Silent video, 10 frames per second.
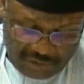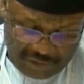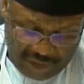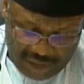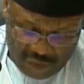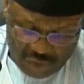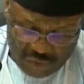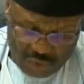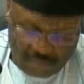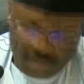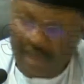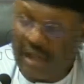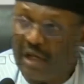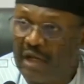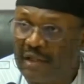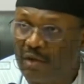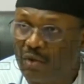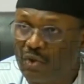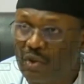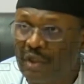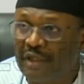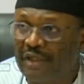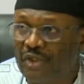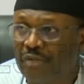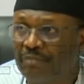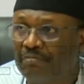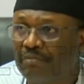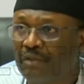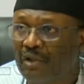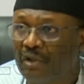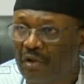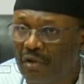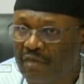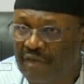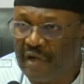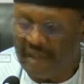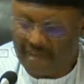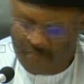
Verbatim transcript: of elections and the consolidation of our